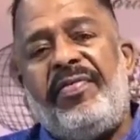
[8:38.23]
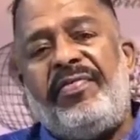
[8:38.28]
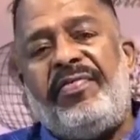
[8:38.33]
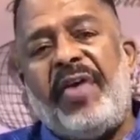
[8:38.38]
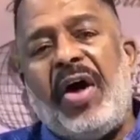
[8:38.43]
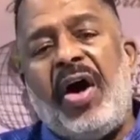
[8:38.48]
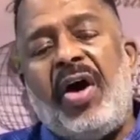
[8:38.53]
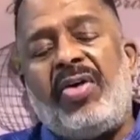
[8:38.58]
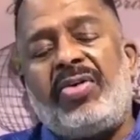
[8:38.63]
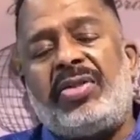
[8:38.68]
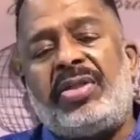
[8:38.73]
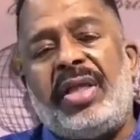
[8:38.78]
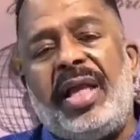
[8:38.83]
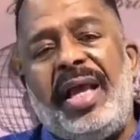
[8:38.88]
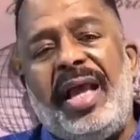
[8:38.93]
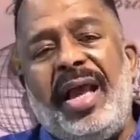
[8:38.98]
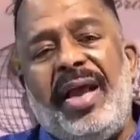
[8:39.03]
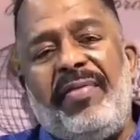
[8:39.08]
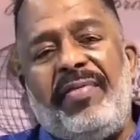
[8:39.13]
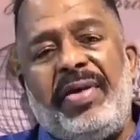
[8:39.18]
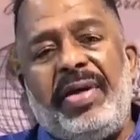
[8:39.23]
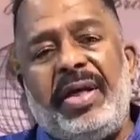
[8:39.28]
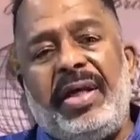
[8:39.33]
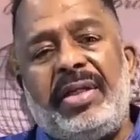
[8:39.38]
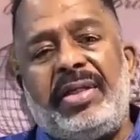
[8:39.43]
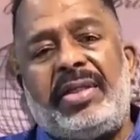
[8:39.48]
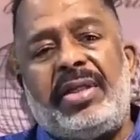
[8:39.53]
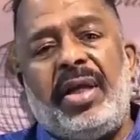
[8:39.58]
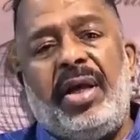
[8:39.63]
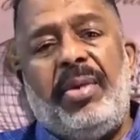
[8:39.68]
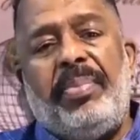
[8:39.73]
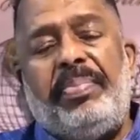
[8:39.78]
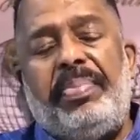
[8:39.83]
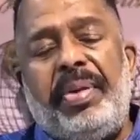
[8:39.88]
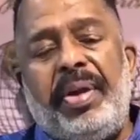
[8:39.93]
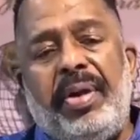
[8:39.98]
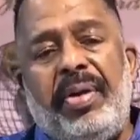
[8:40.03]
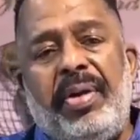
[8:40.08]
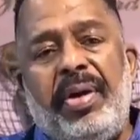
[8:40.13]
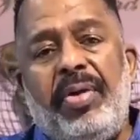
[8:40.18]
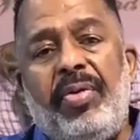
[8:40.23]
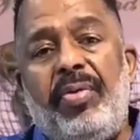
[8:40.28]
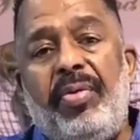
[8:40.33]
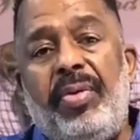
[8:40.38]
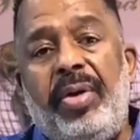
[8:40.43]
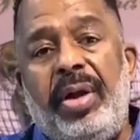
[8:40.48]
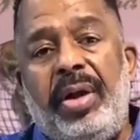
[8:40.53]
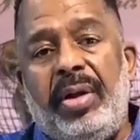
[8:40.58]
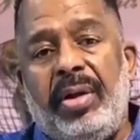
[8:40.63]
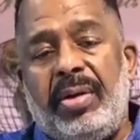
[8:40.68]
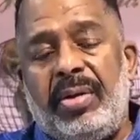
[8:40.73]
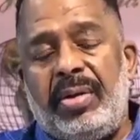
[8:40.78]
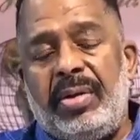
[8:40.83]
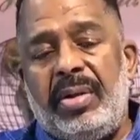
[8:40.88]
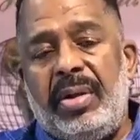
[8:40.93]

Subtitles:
False evidence appearing real.